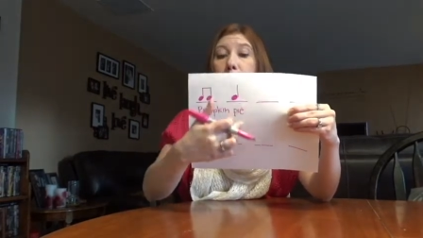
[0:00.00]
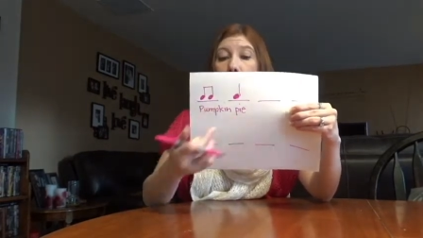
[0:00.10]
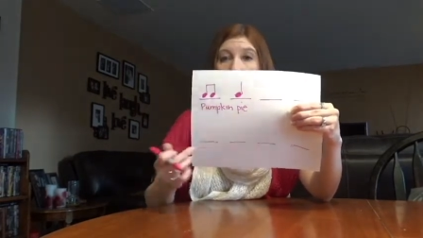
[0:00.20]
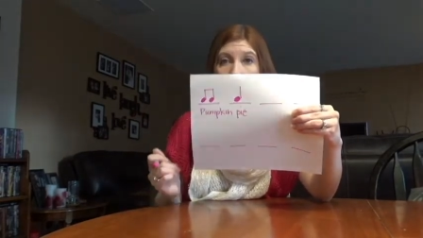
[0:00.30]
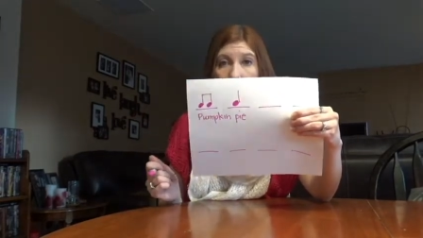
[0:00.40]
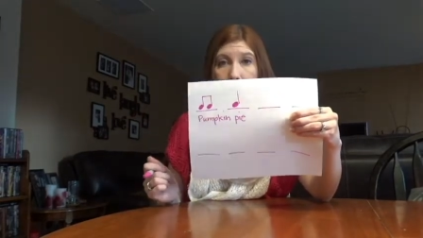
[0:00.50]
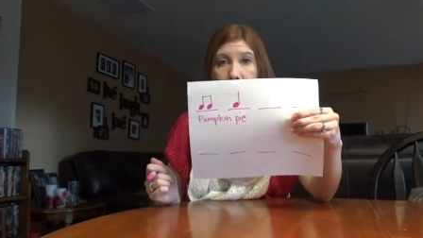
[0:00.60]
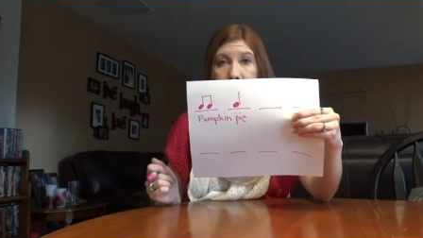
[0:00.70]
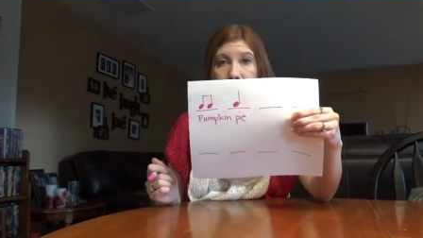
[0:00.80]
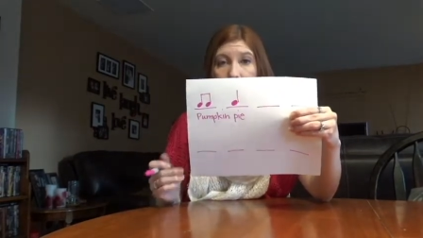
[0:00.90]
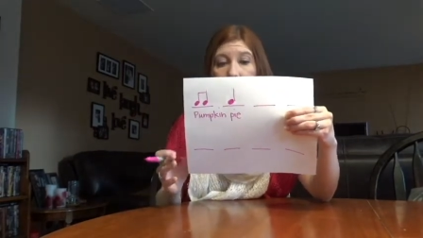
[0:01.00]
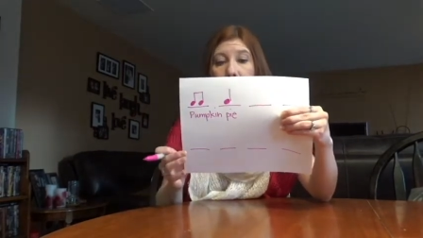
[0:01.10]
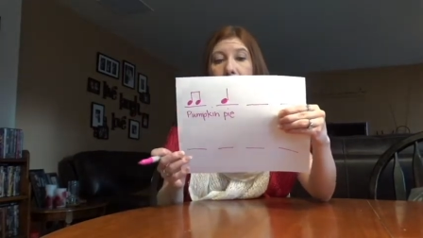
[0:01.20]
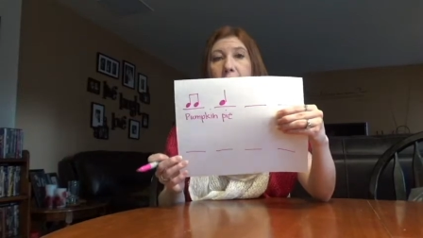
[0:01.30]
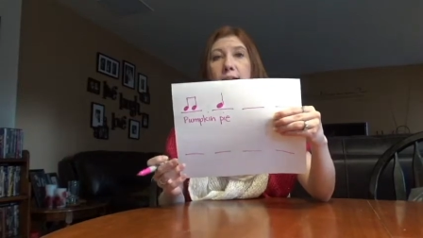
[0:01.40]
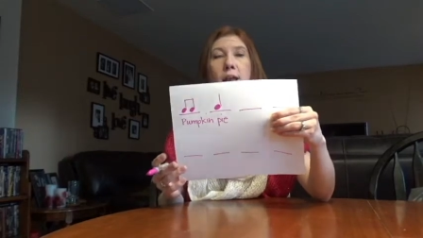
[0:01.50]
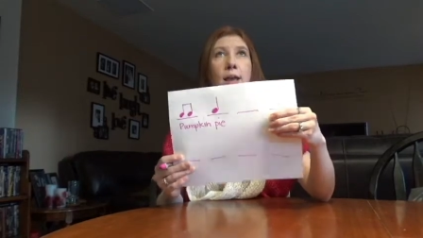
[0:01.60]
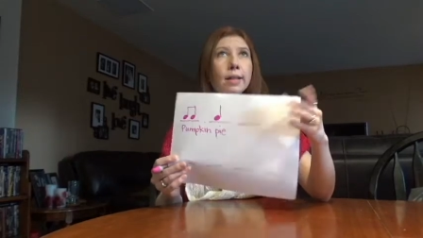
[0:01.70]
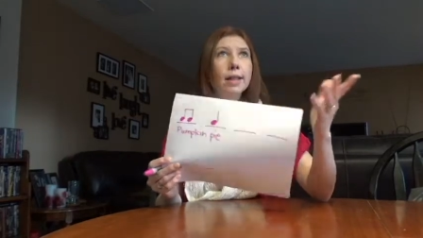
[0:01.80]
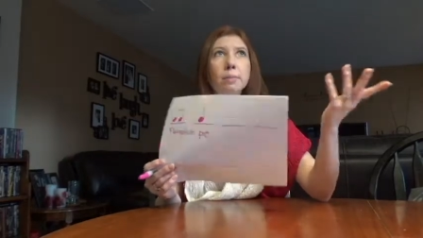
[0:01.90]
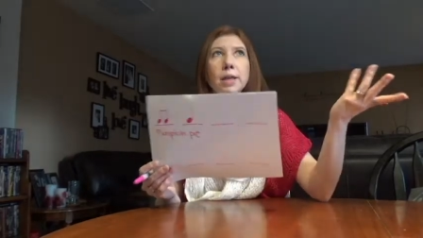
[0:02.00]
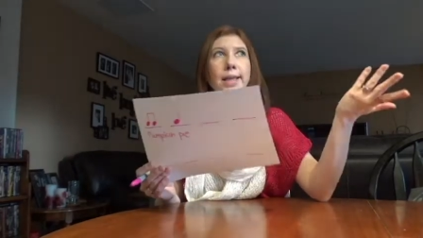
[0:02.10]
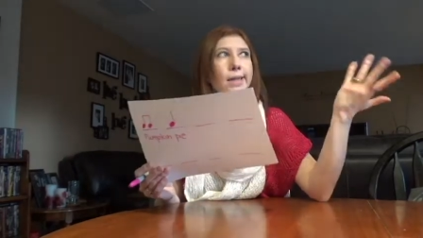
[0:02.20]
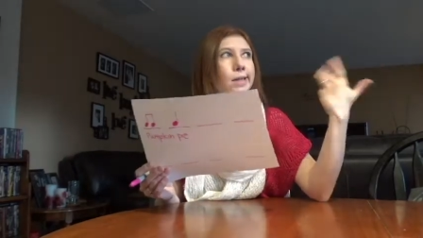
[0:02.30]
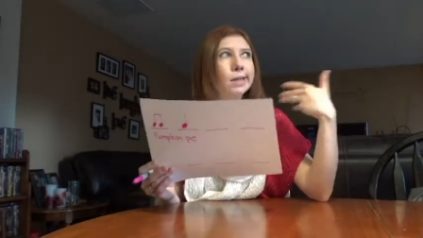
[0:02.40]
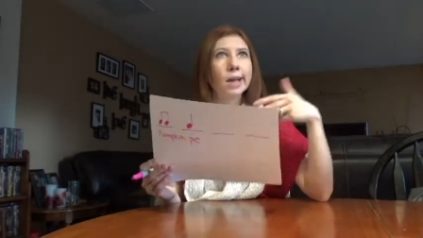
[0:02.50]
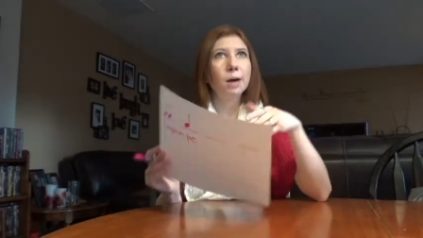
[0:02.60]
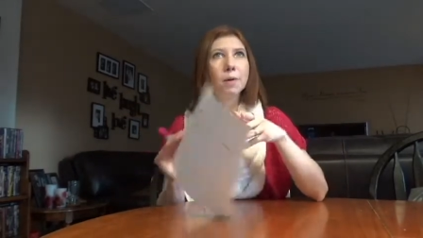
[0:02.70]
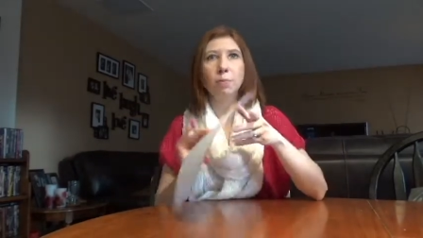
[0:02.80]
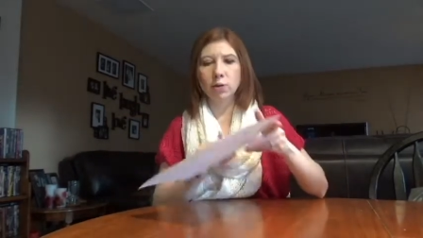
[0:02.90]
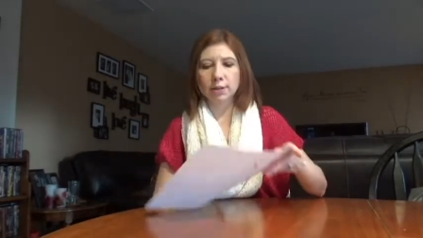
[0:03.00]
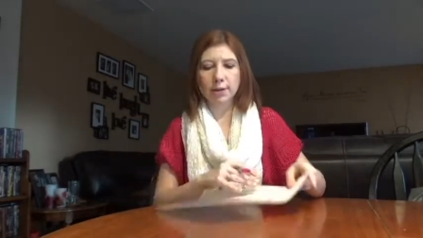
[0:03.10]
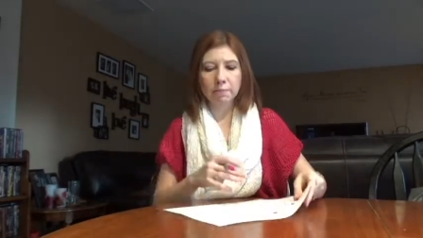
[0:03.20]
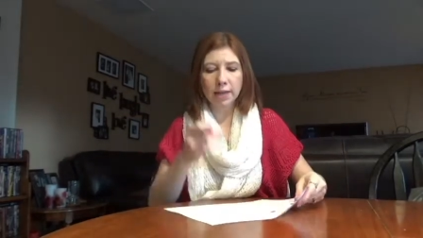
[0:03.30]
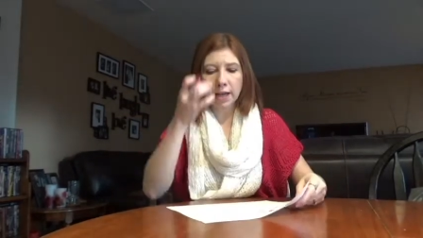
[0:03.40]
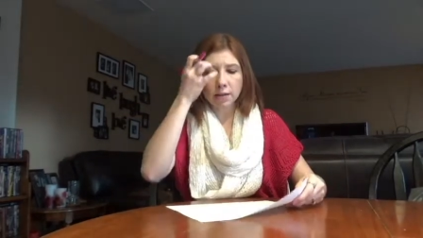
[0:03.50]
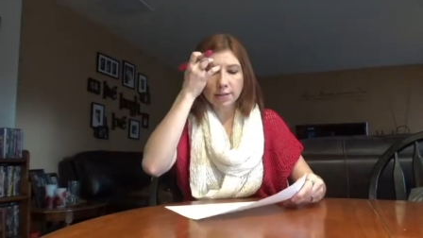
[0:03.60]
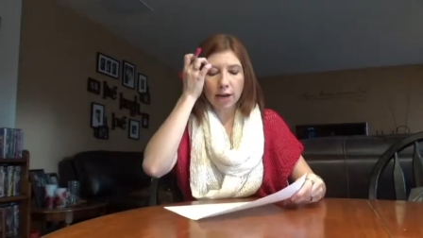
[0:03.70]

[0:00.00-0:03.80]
pie, okay? Let me come up with something else.